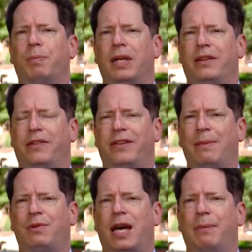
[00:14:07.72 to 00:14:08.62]
but at the
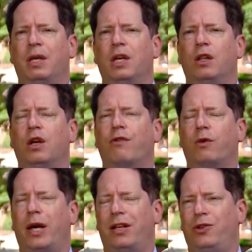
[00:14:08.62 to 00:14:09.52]
same time, look for a
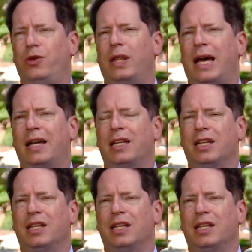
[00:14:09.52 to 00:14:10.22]
way to do that